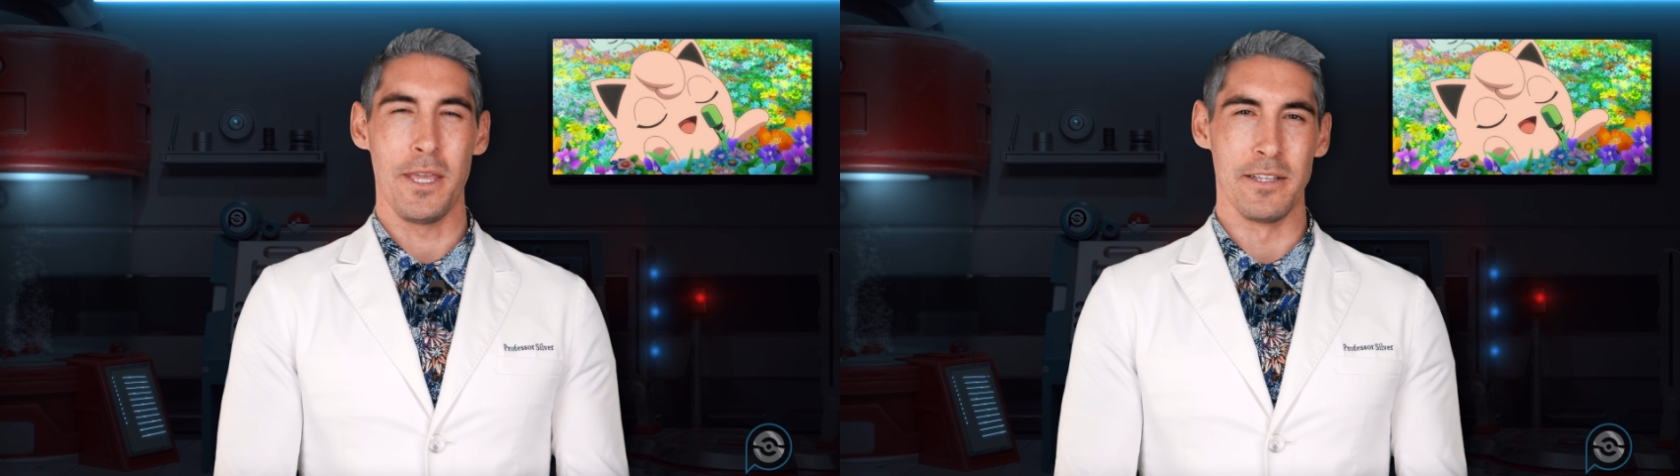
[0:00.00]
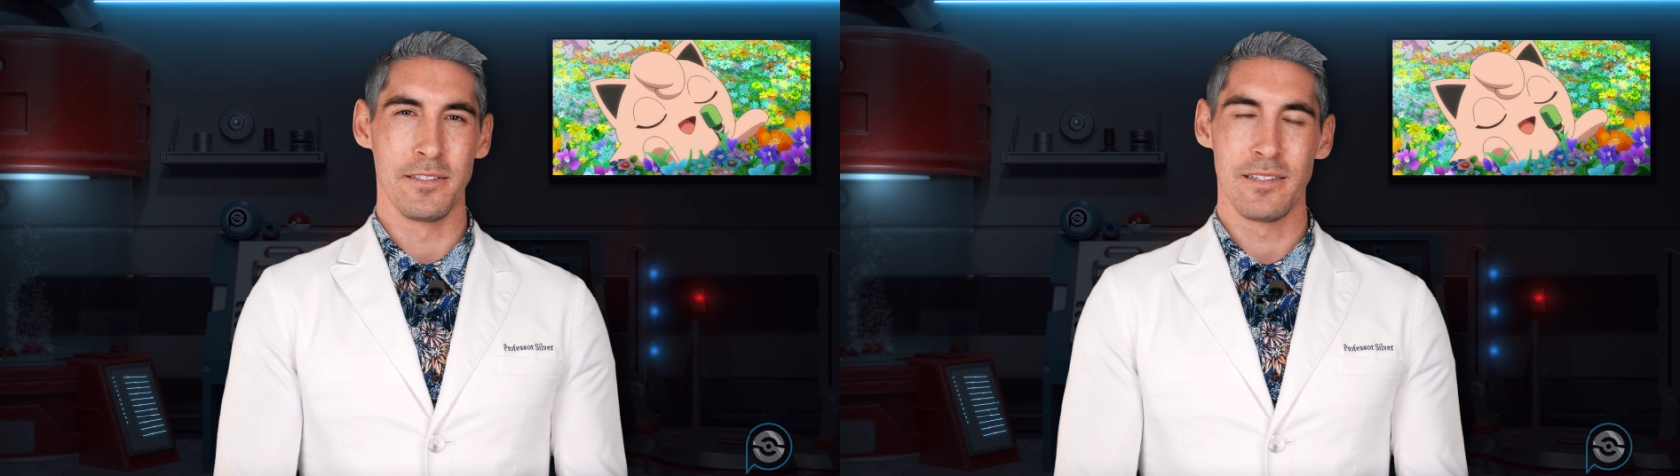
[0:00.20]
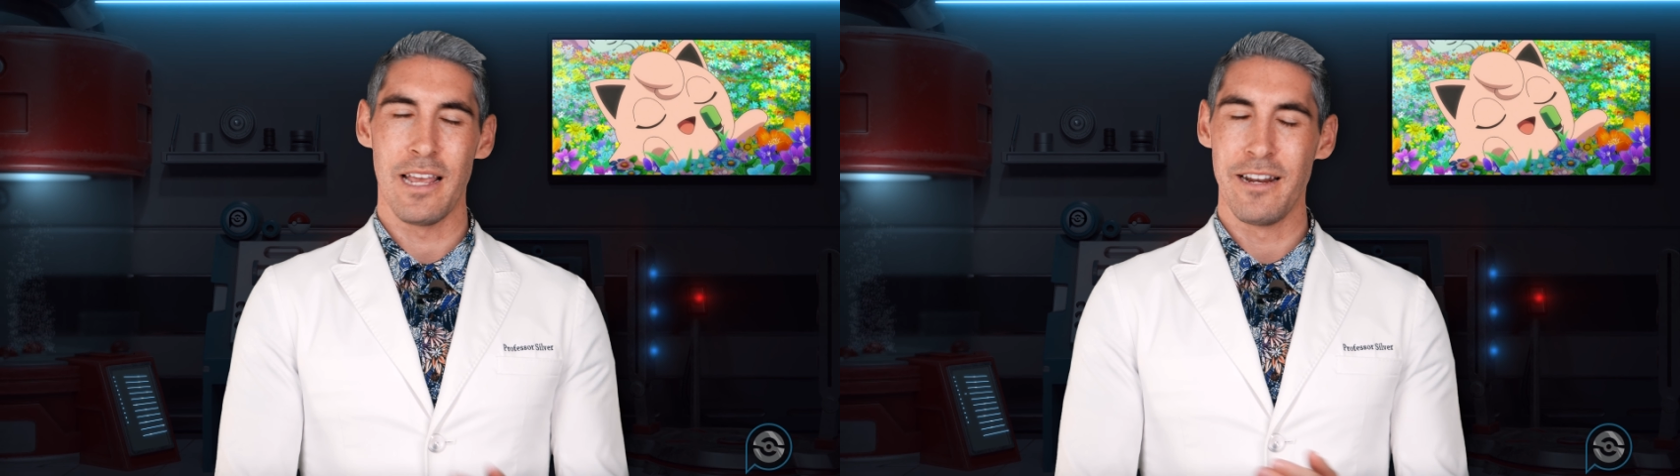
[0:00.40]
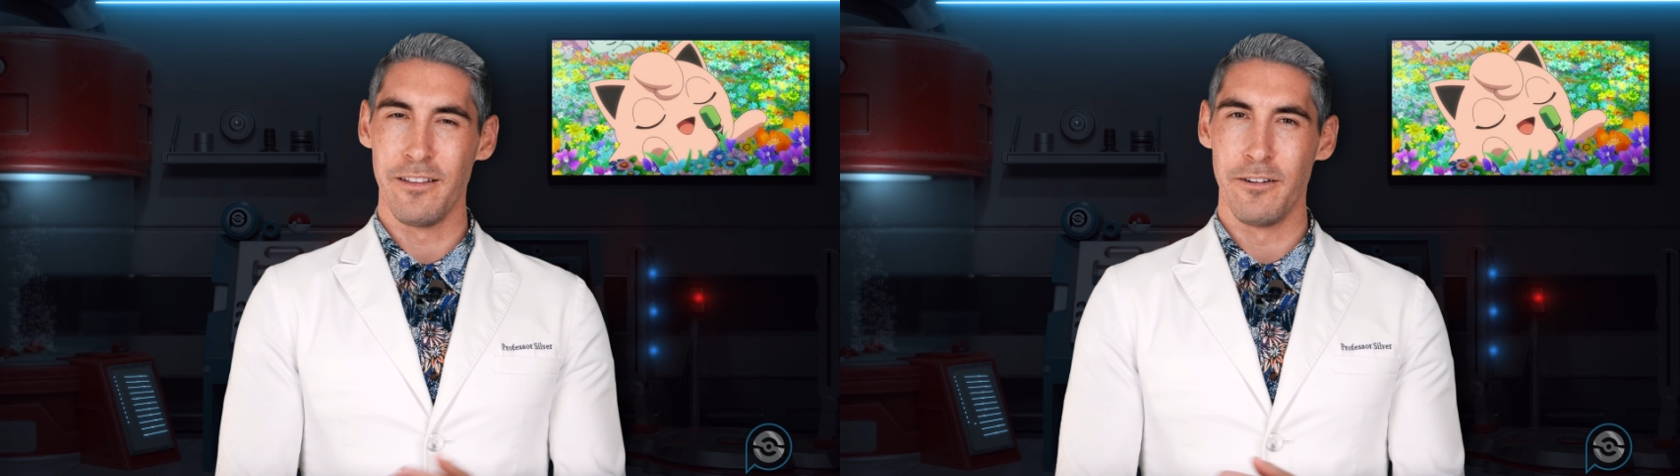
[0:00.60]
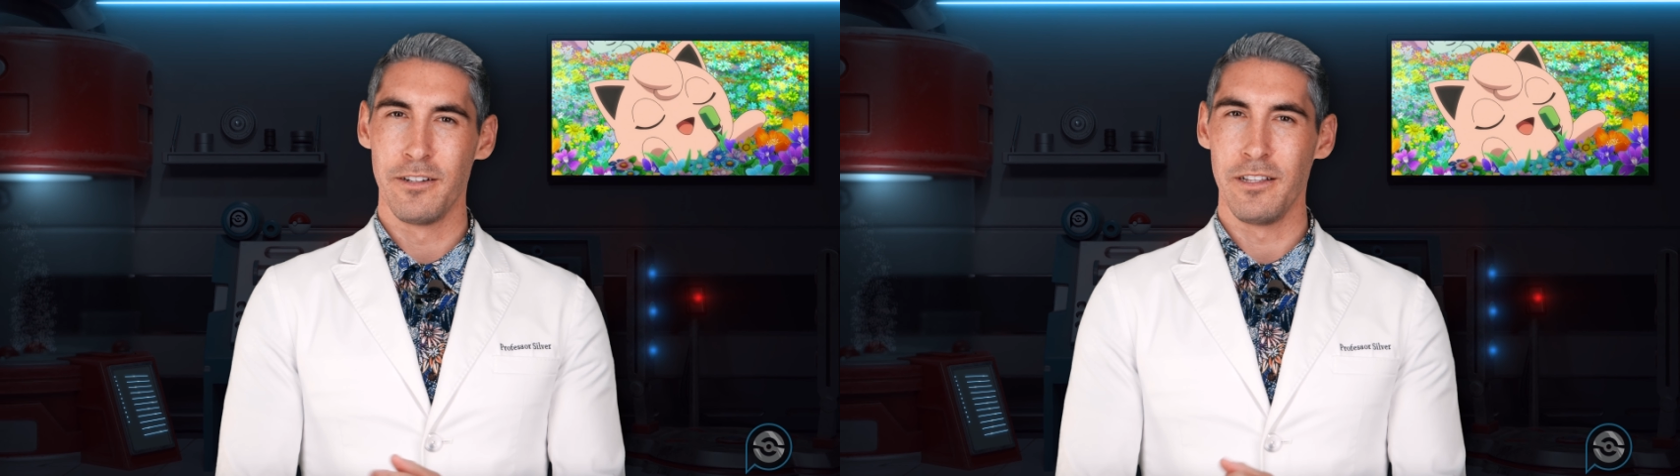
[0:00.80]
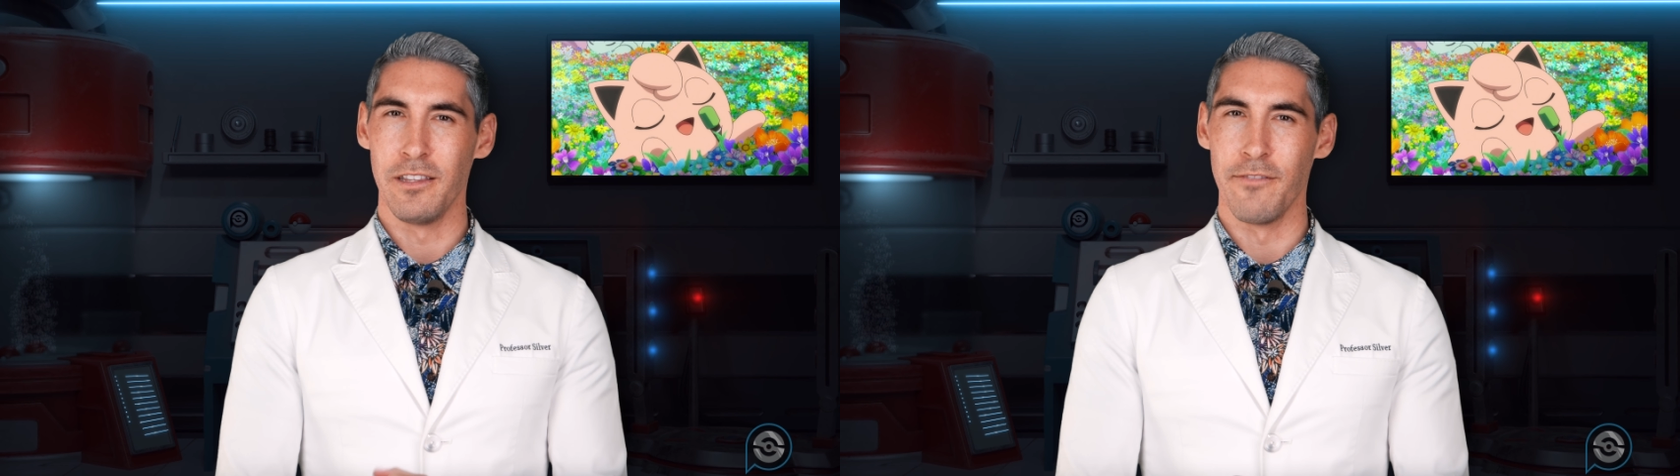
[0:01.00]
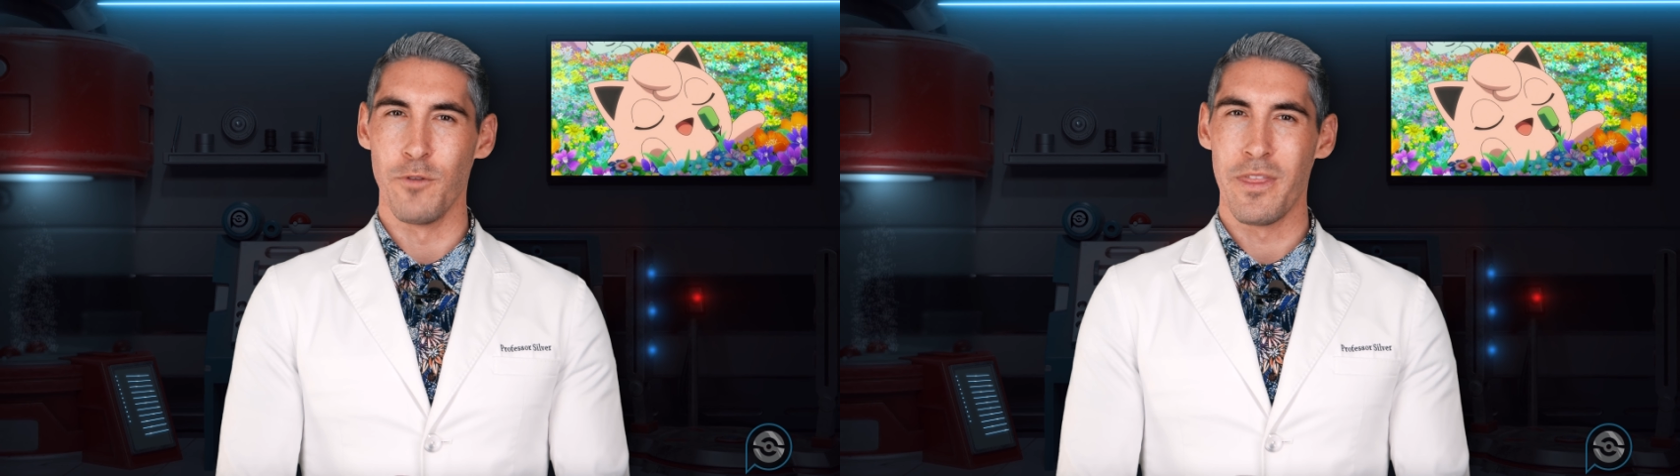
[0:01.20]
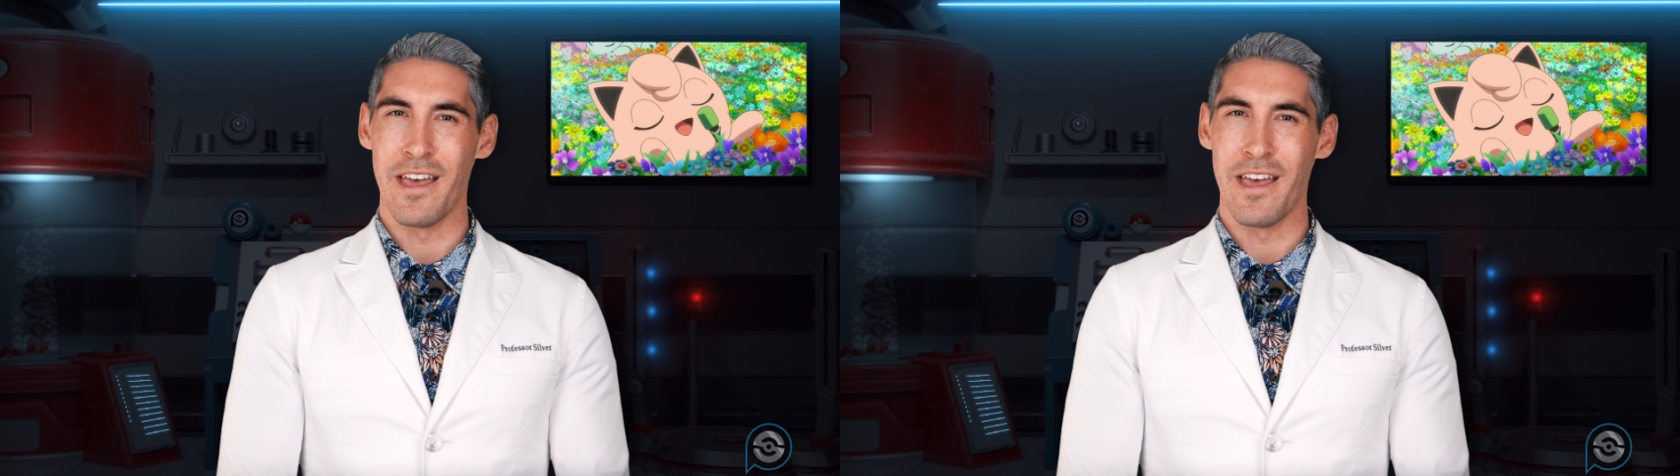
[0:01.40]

peace and learned to live with